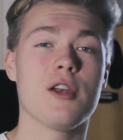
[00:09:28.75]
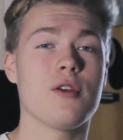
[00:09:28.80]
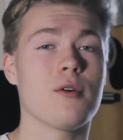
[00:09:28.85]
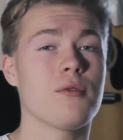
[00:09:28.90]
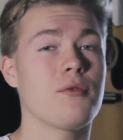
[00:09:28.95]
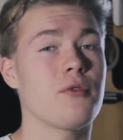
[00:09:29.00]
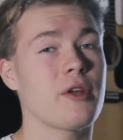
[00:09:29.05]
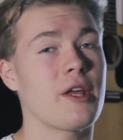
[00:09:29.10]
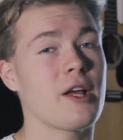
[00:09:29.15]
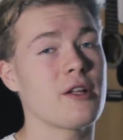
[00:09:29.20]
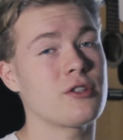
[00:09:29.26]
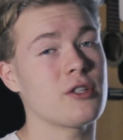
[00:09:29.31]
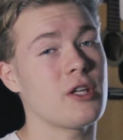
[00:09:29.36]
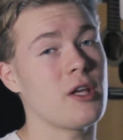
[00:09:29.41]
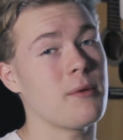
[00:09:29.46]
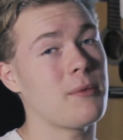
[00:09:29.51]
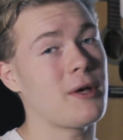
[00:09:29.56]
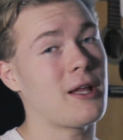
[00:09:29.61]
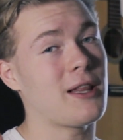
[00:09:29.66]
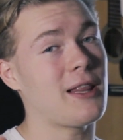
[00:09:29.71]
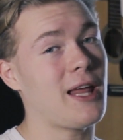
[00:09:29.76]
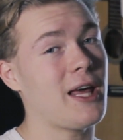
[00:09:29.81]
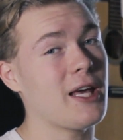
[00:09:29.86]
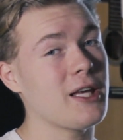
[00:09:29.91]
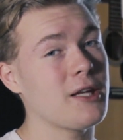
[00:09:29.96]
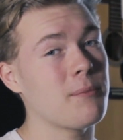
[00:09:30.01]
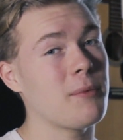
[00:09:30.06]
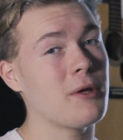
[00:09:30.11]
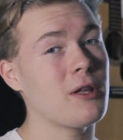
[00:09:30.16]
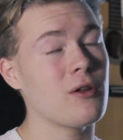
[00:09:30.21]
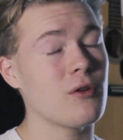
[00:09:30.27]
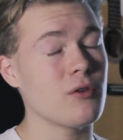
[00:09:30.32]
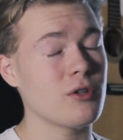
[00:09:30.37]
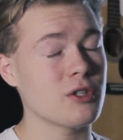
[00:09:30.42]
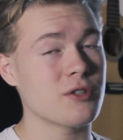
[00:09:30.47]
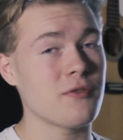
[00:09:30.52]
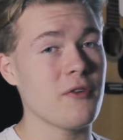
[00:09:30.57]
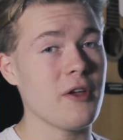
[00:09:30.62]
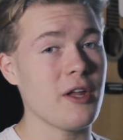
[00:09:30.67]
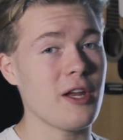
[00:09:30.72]
don't forget to give me a like below
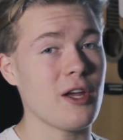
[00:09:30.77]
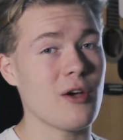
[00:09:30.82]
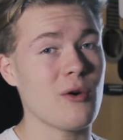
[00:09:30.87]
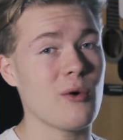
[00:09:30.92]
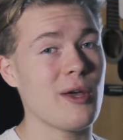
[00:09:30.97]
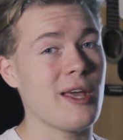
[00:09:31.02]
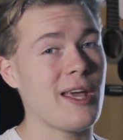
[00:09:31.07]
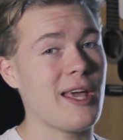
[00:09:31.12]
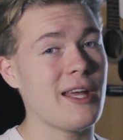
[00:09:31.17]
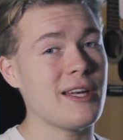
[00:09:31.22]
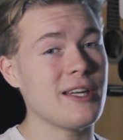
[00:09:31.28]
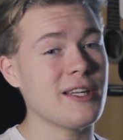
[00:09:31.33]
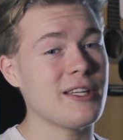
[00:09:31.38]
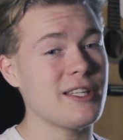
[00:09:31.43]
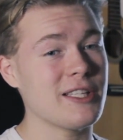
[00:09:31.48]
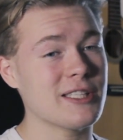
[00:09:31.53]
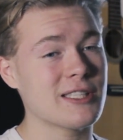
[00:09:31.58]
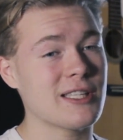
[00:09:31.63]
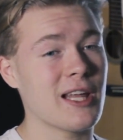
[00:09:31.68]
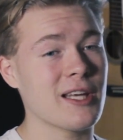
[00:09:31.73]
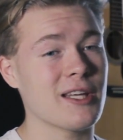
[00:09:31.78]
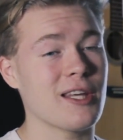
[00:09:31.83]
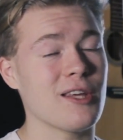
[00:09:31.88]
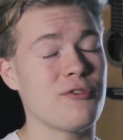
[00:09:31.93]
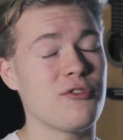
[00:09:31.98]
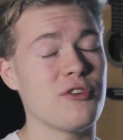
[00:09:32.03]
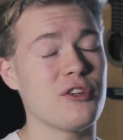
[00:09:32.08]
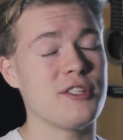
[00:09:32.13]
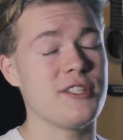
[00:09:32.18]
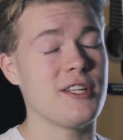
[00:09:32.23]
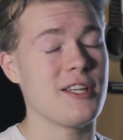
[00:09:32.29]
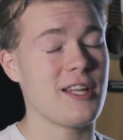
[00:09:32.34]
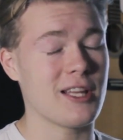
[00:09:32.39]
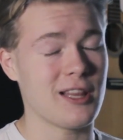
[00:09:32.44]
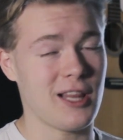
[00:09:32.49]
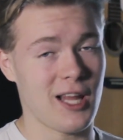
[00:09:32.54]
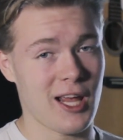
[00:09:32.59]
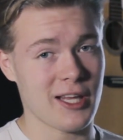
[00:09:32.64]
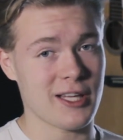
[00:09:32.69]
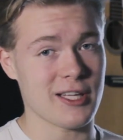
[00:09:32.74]
this video and a dislike if you
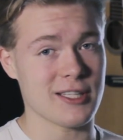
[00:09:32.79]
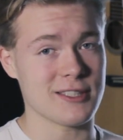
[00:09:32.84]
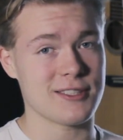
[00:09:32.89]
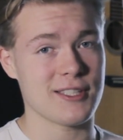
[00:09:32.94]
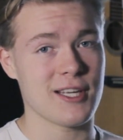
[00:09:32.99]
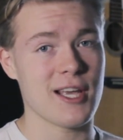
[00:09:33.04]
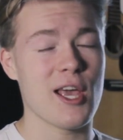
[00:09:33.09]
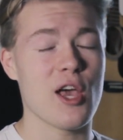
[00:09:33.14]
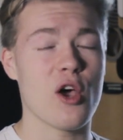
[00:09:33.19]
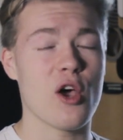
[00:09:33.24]
didn't like it.